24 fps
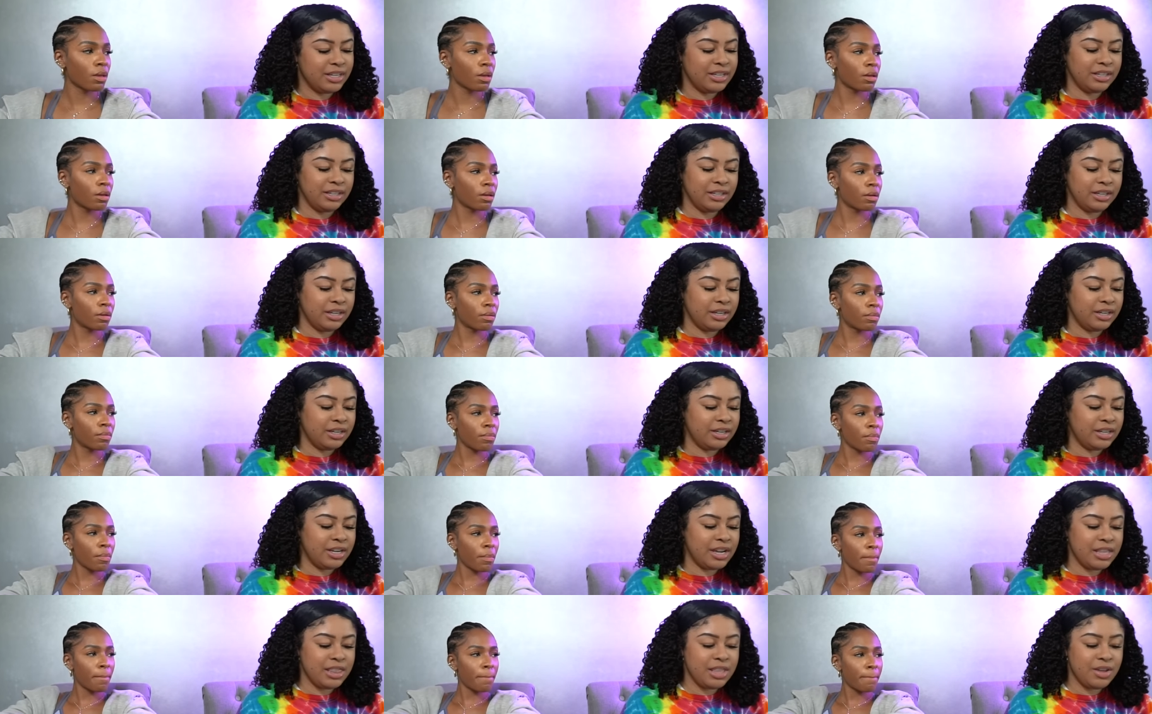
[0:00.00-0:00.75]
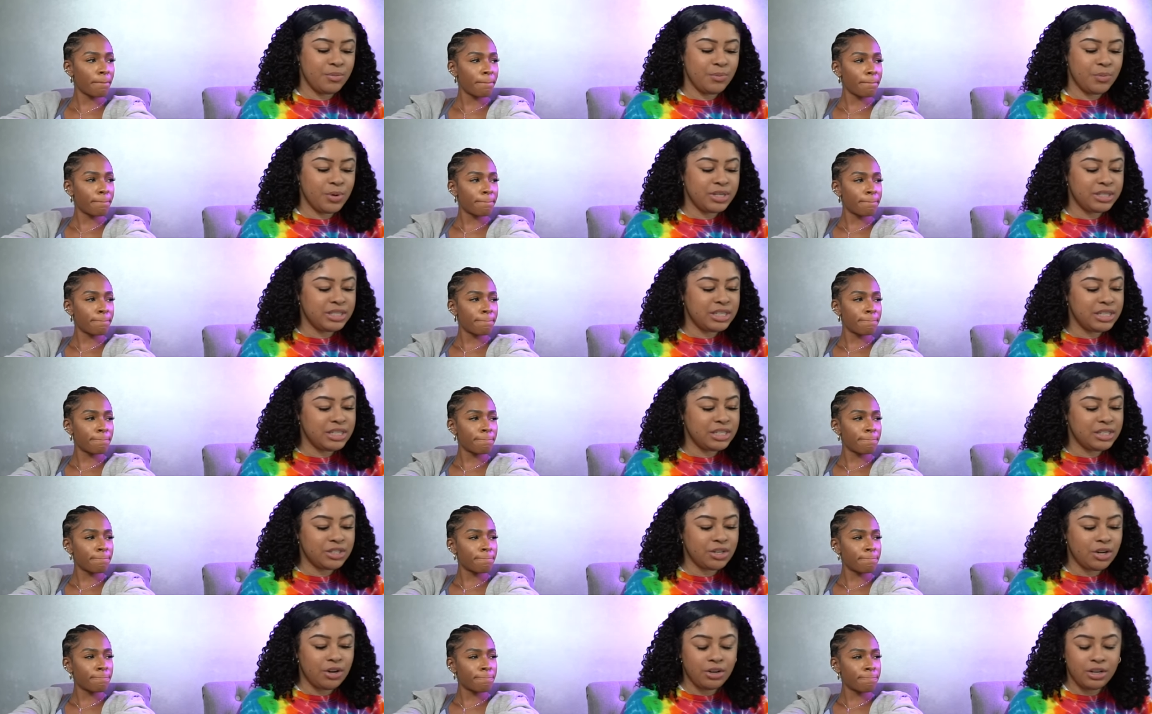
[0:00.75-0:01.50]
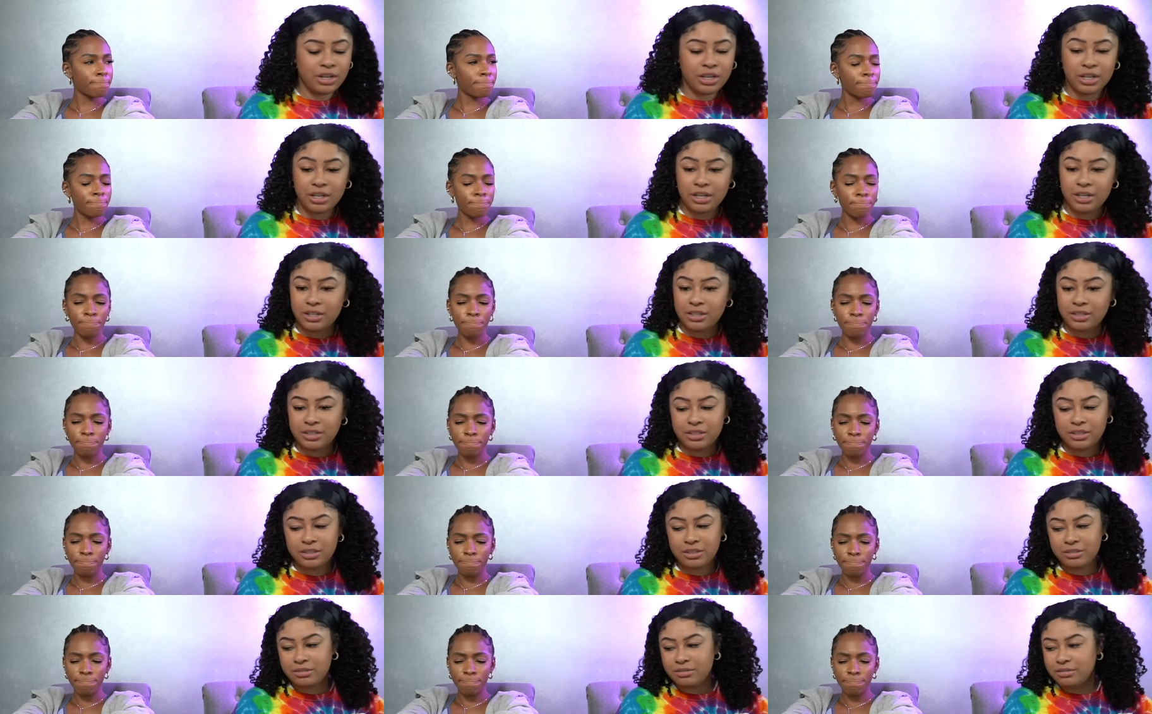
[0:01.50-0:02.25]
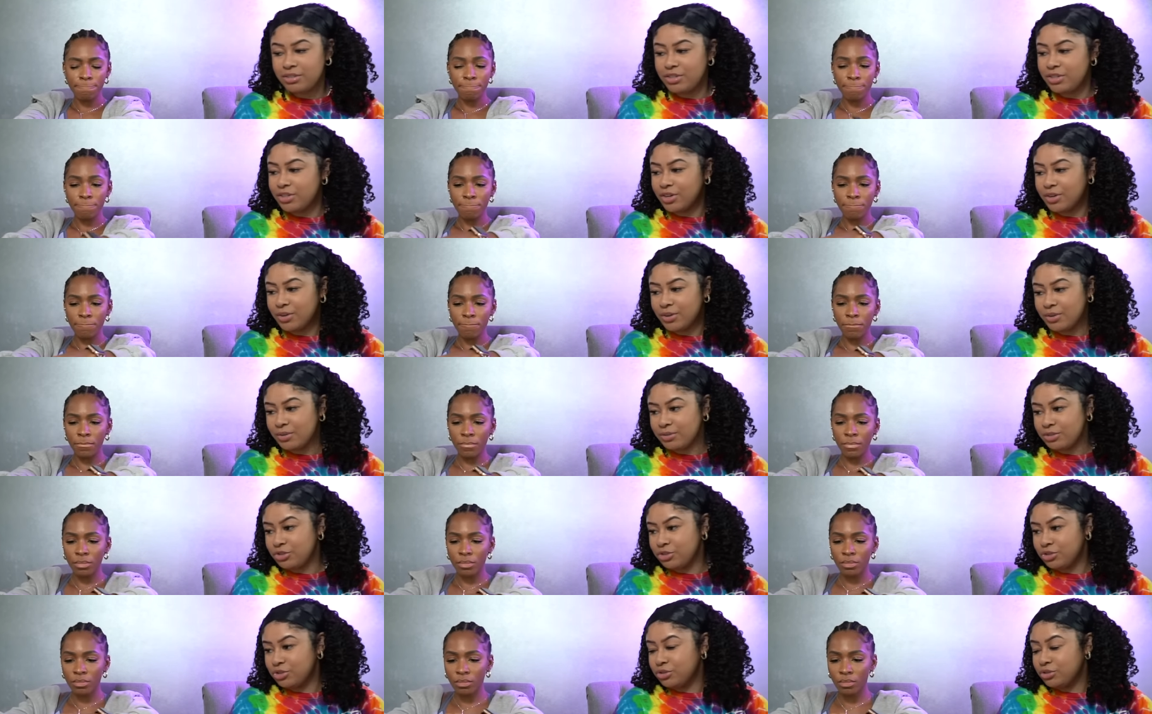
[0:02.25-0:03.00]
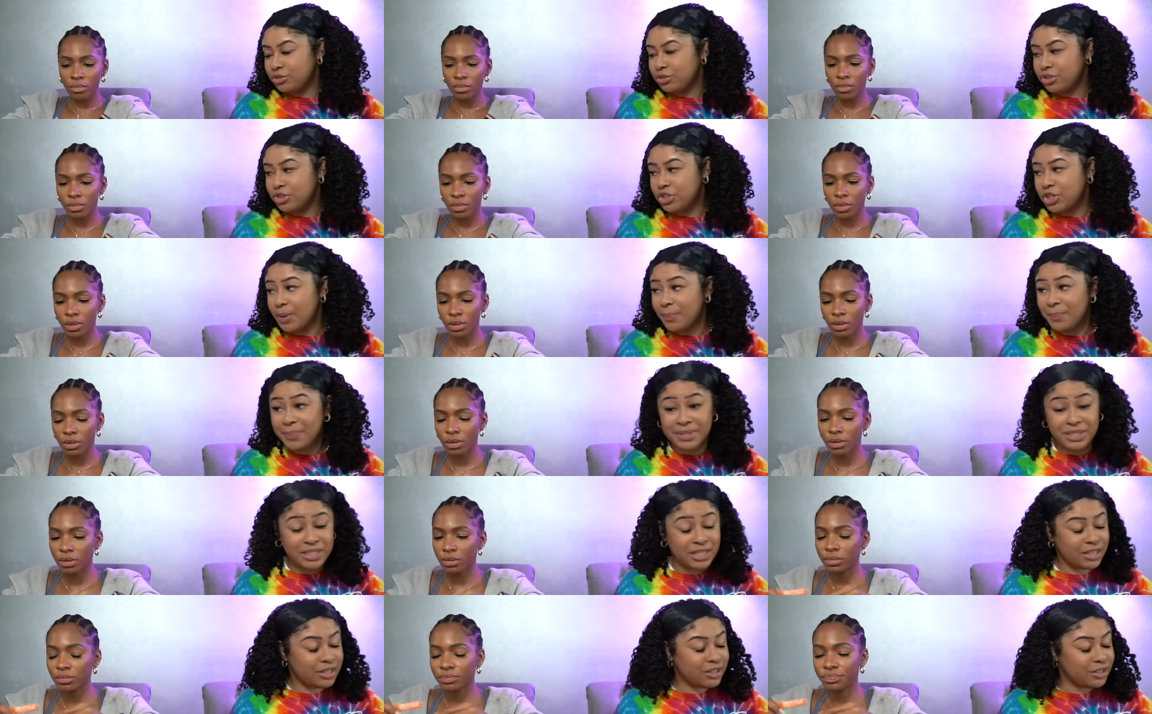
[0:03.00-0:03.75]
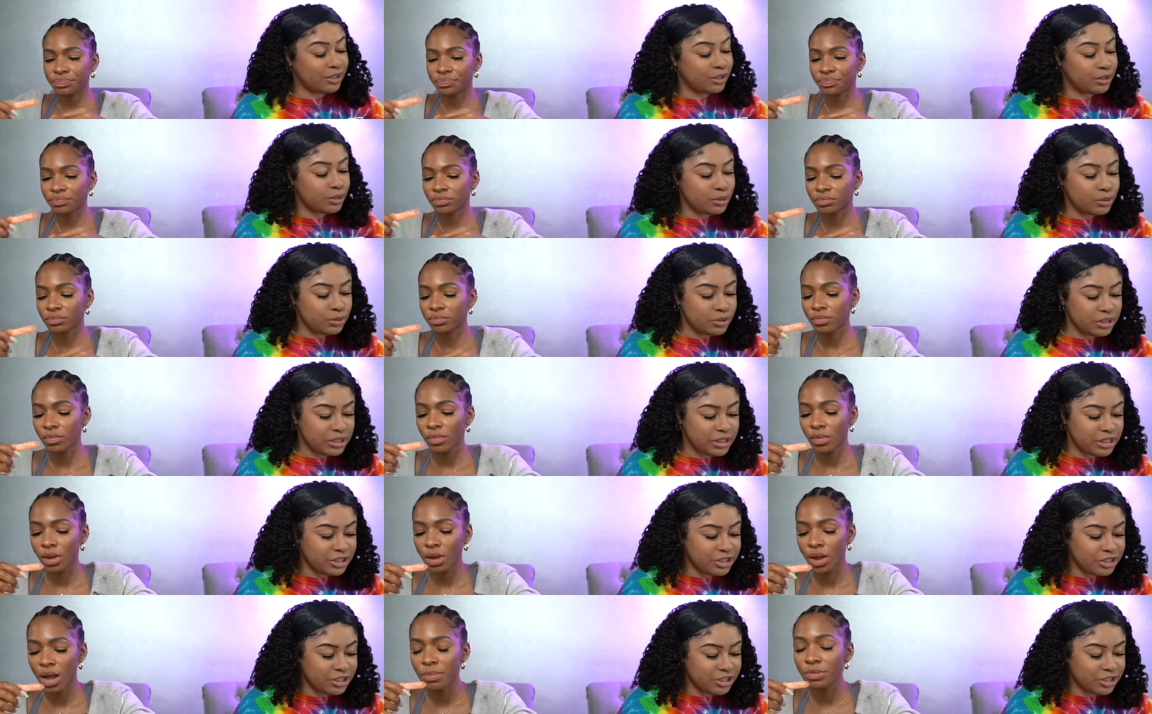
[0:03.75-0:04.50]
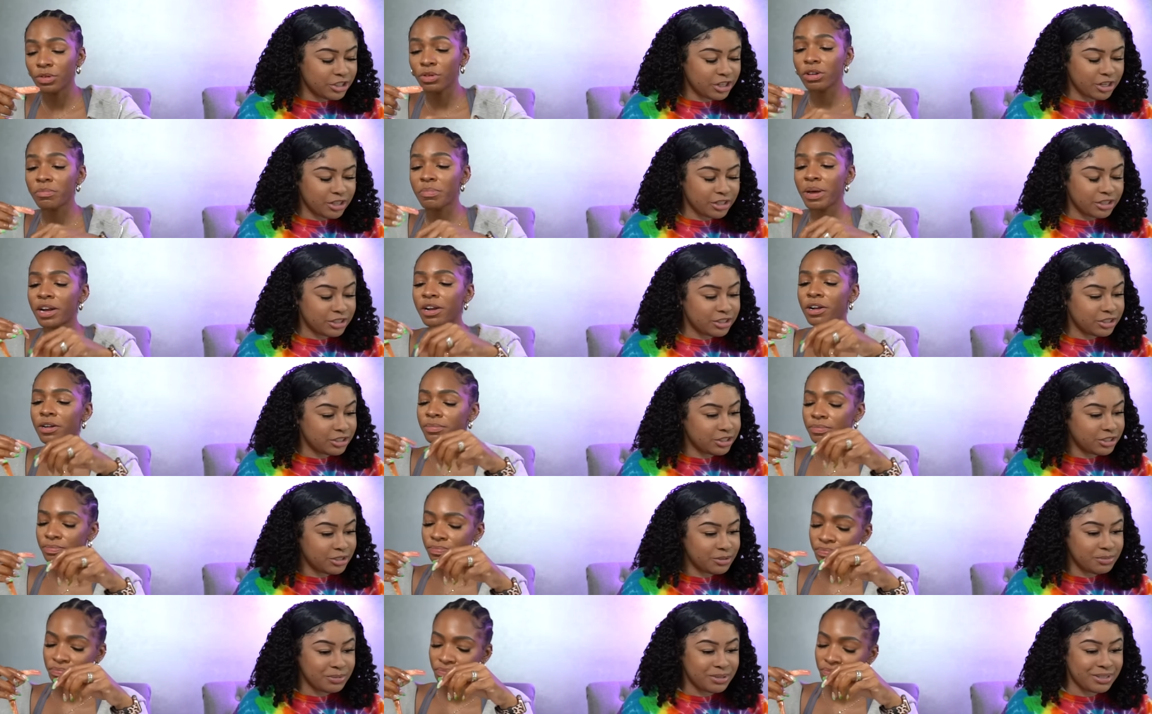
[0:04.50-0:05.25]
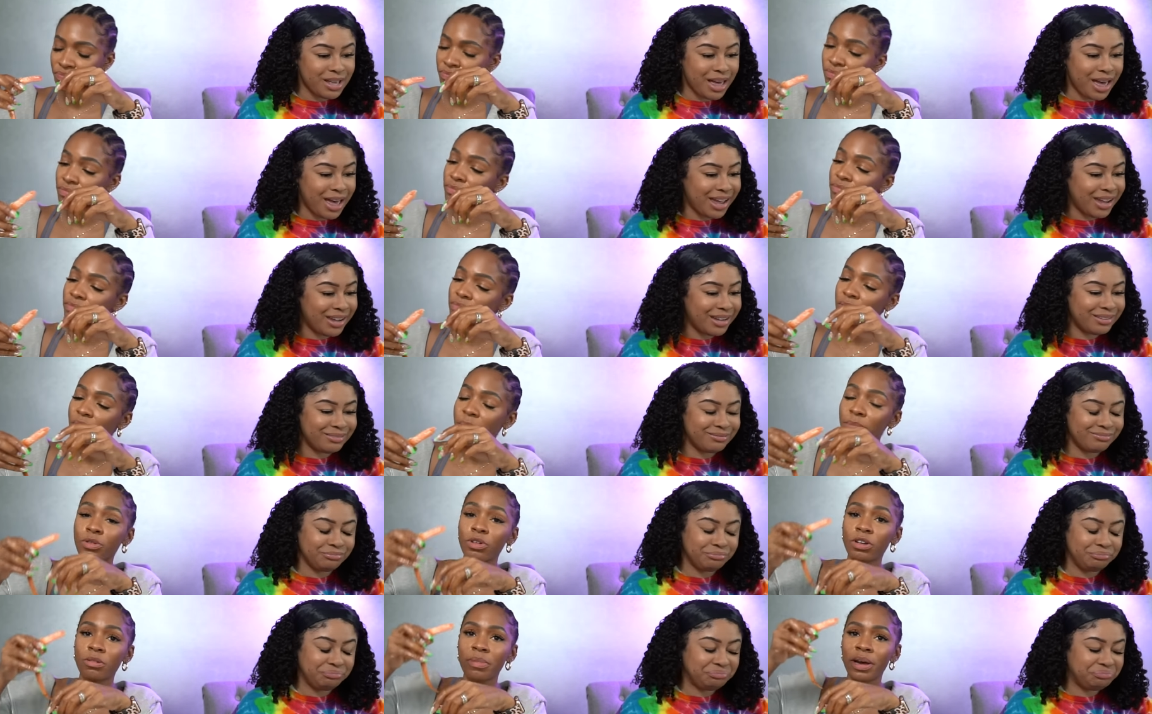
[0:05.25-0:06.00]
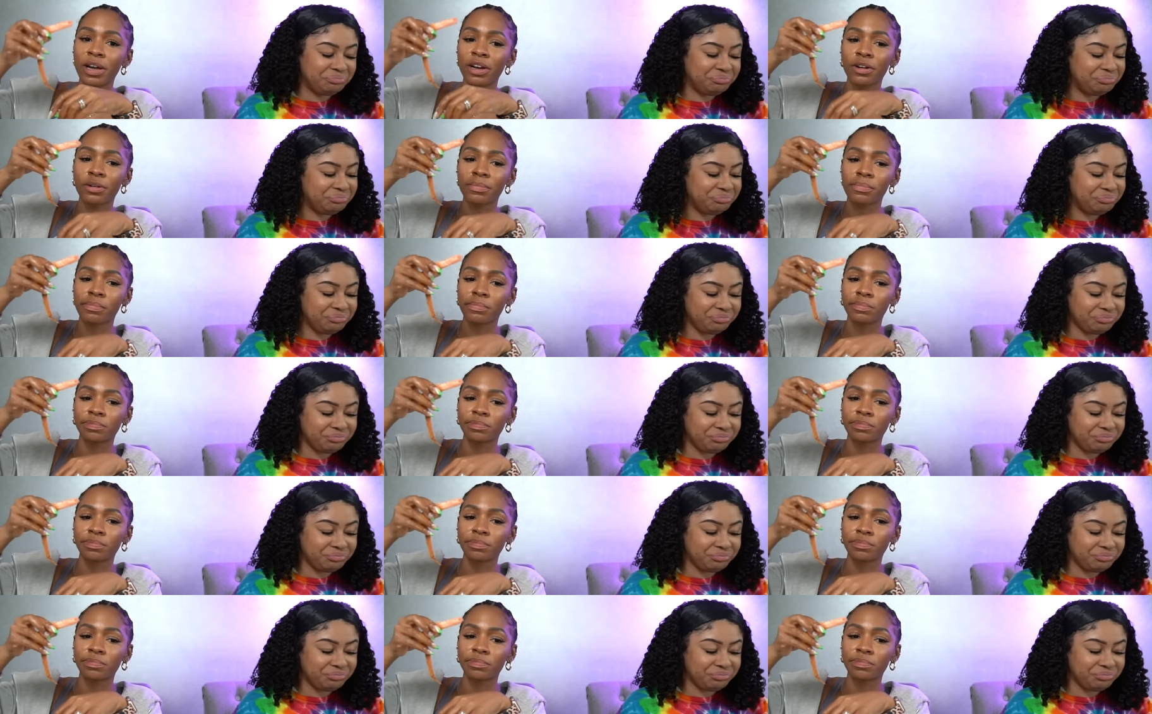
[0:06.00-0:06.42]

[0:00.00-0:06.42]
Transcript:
Speaker 1: yeah. And then once he started, you know, jumping to conclusion, I'm doing better. She was like, I'm doing better.